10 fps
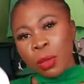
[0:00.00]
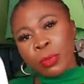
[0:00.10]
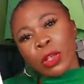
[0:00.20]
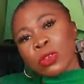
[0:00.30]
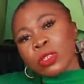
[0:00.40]

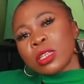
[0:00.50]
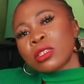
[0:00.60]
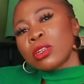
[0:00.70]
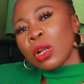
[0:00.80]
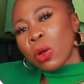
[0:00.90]
because
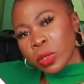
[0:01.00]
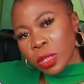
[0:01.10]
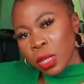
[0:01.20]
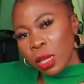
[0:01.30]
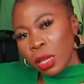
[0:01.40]
it's long
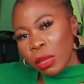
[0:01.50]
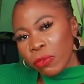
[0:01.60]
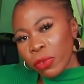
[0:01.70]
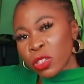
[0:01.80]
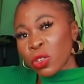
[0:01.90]

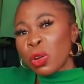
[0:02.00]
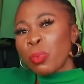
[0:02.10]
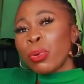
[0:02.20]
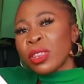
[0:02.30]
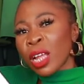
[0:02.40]
sleeve it's going to
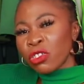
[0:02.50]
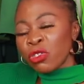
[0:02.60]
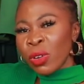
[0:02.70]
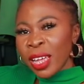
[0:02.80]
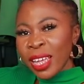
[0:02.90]
protect
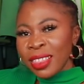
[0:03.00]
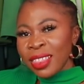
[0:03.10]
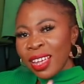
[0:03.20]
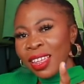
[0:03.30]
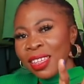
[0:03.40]
you again
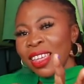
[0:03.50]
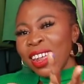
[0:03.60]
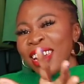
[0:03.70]
the